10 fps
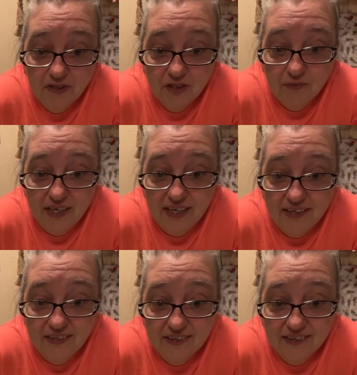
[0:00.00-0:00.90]
parchment
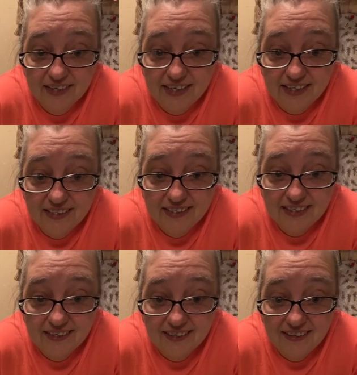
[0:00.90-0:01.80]
under it
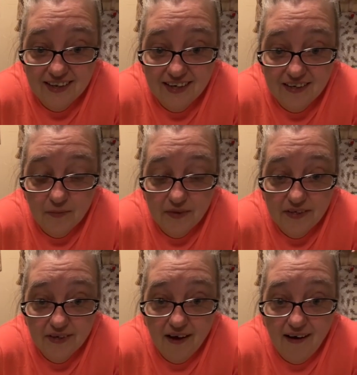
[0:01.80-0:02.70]
till you line up
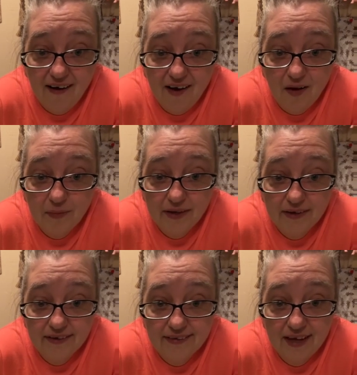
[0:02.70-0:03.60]
the top.
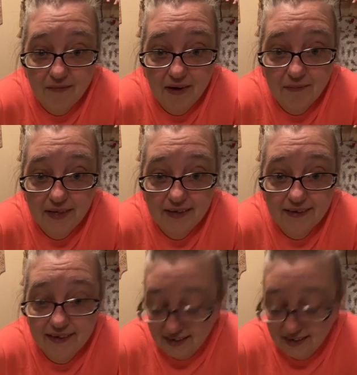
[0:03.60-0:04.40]
That might be